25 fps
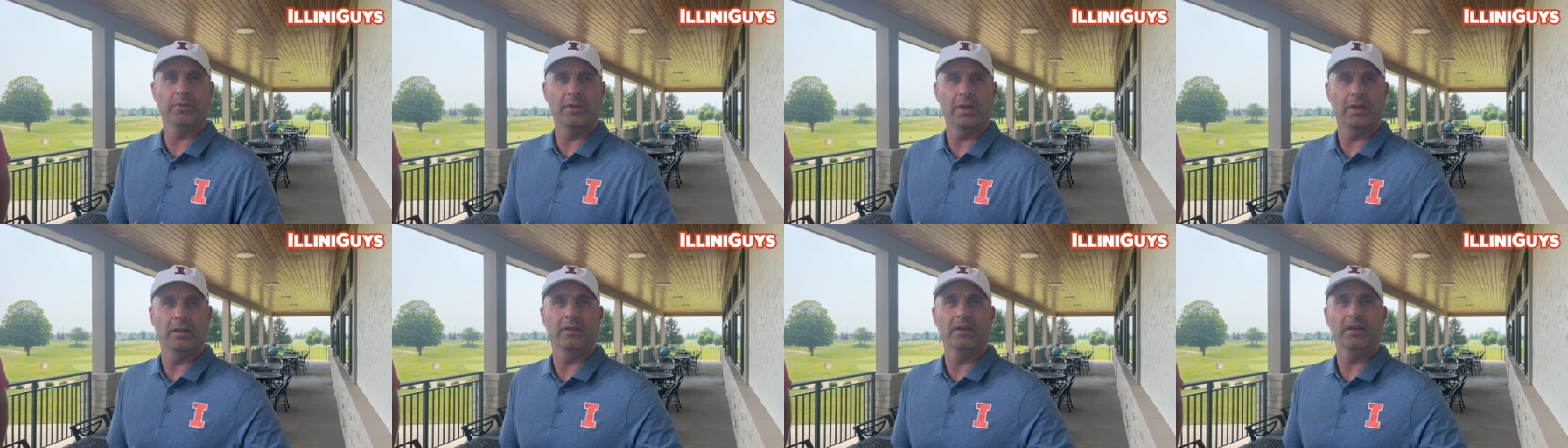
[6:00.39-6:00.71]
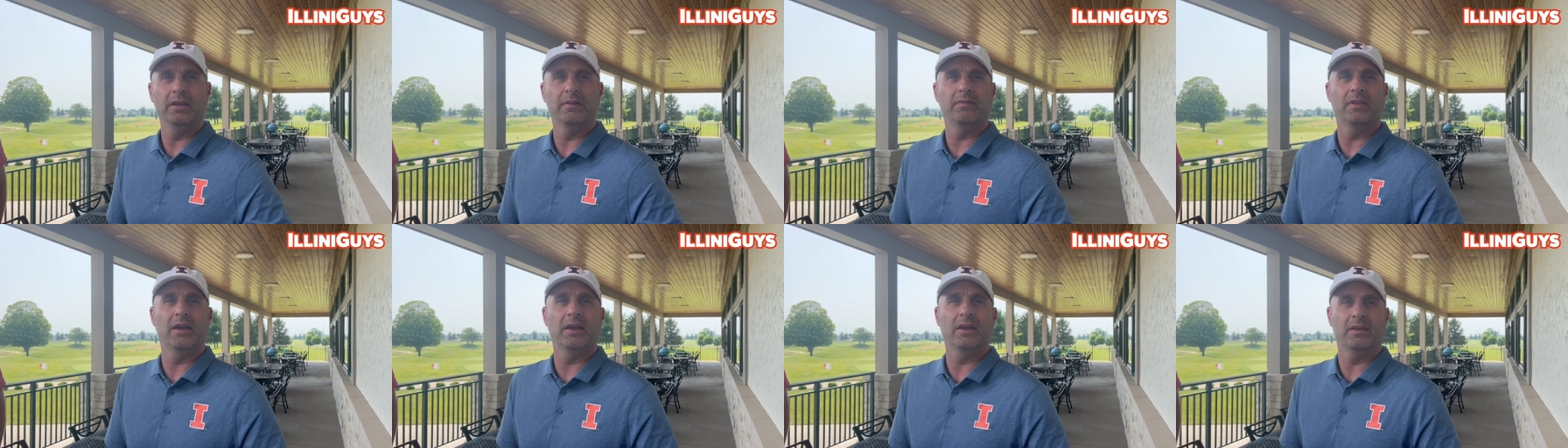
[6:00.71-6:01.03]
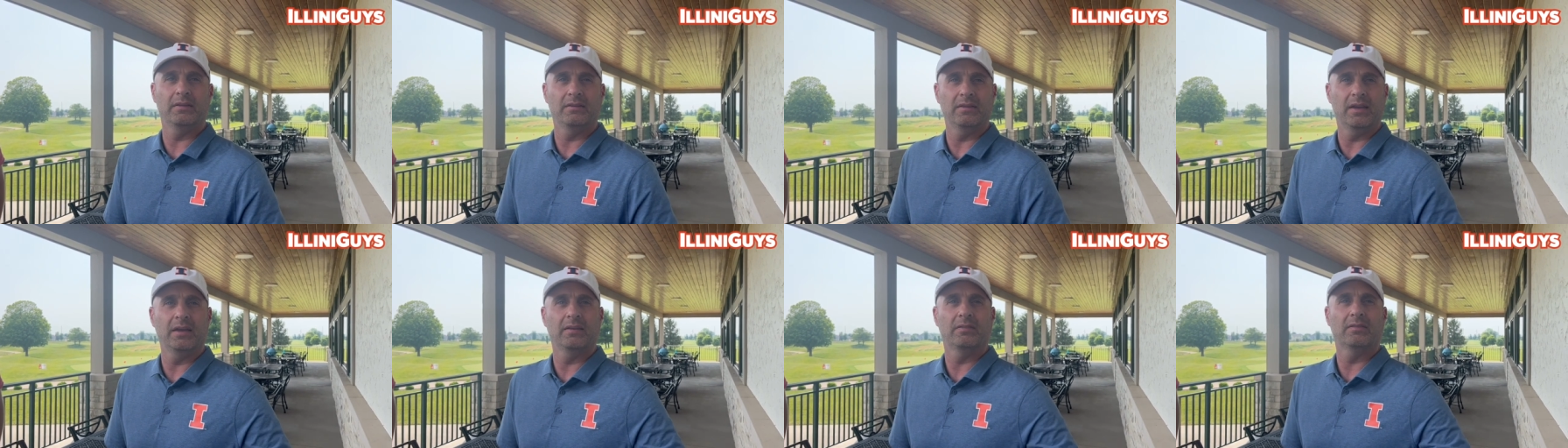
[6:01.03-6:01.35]
they leave, they
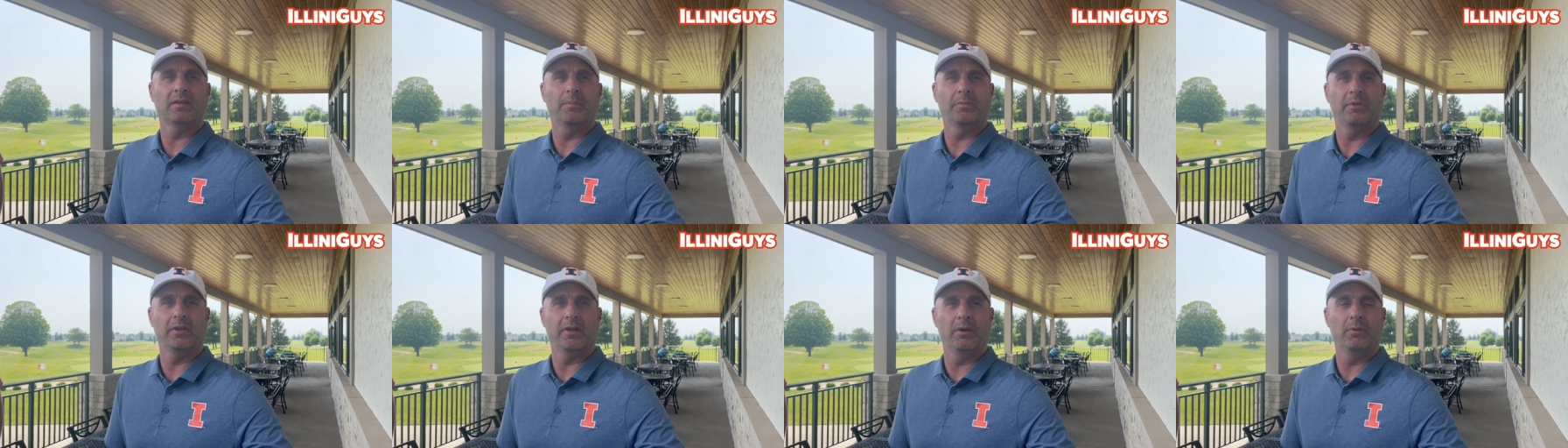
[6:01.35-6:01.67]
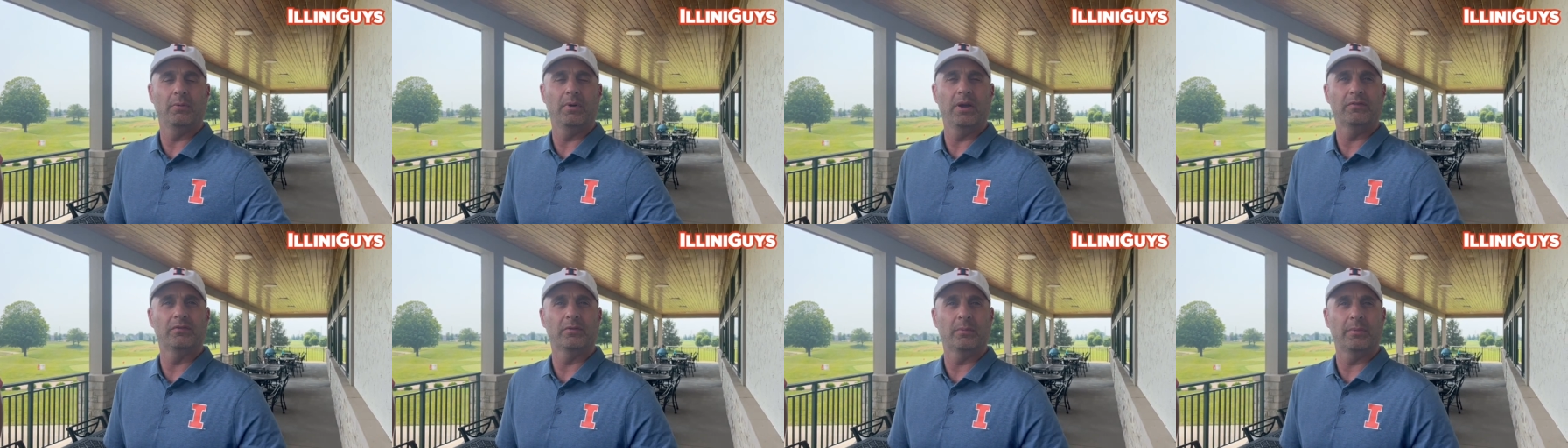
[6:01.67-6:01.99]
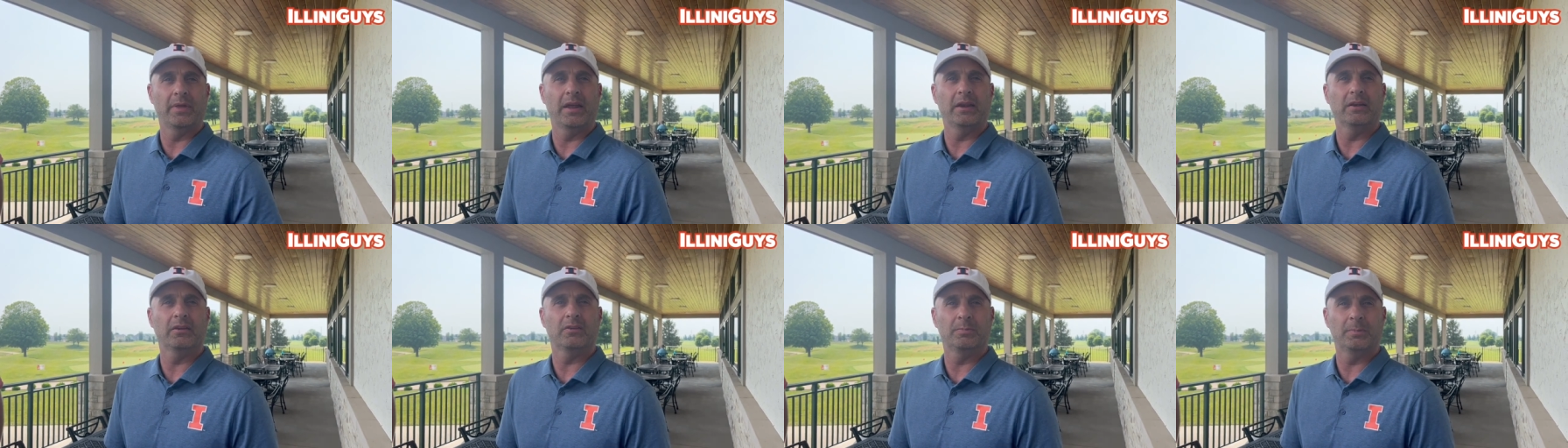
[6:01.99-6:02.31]
can take something away from
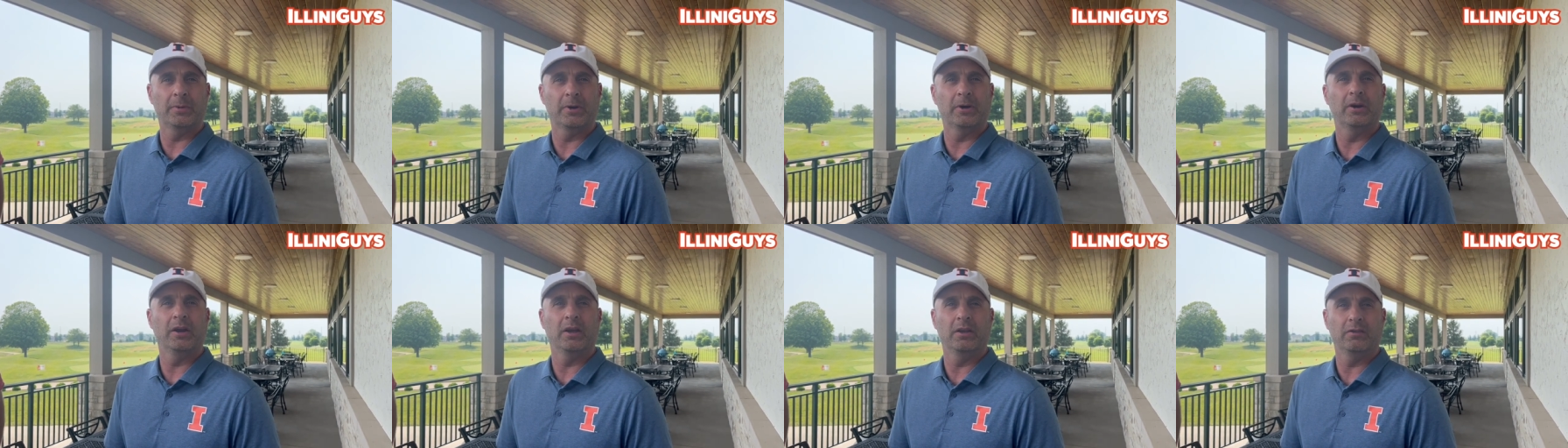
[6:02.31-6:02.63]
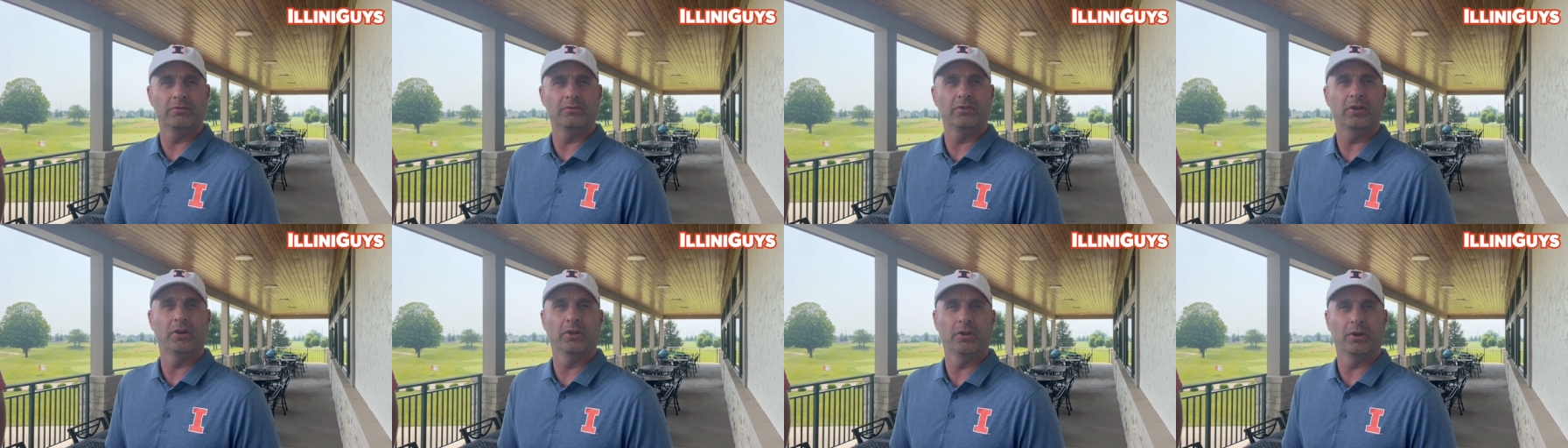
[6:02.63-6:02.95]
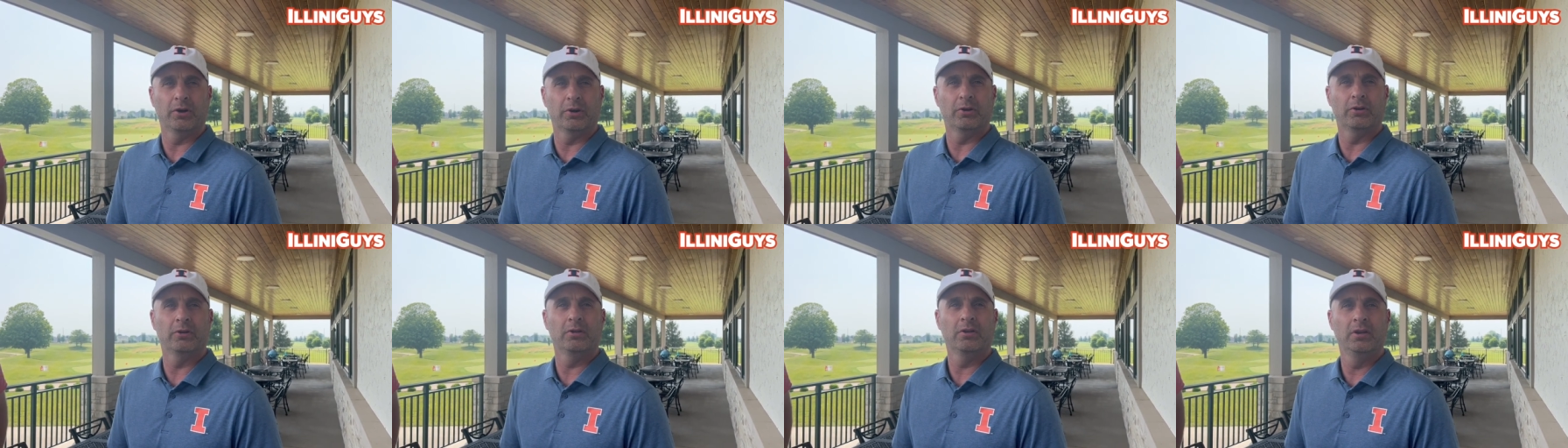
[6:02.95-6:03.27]
that experience to
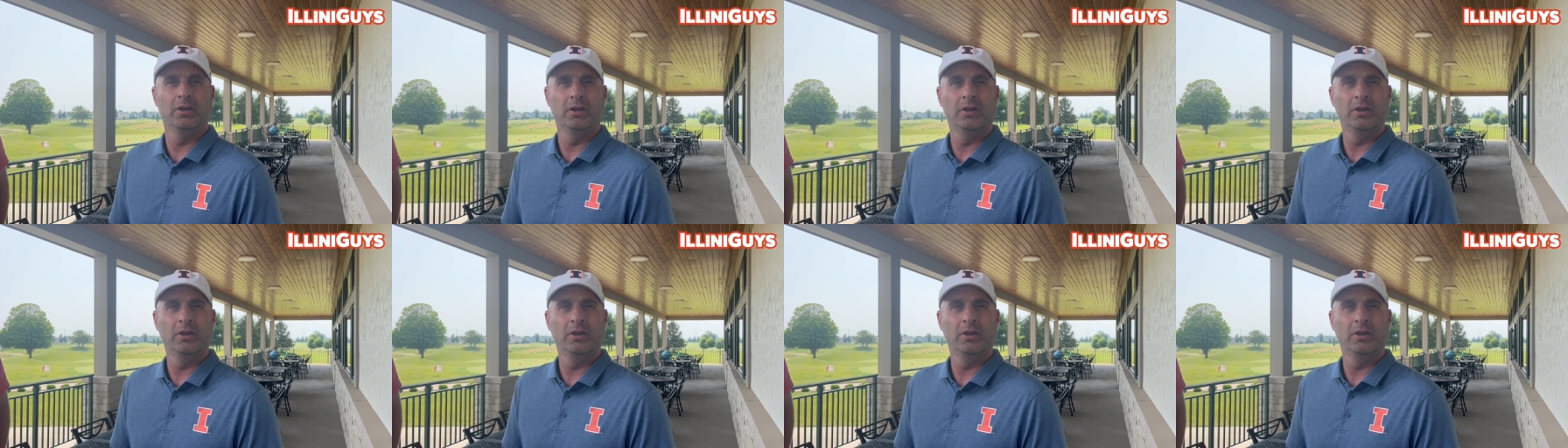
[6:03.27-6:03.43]
learn,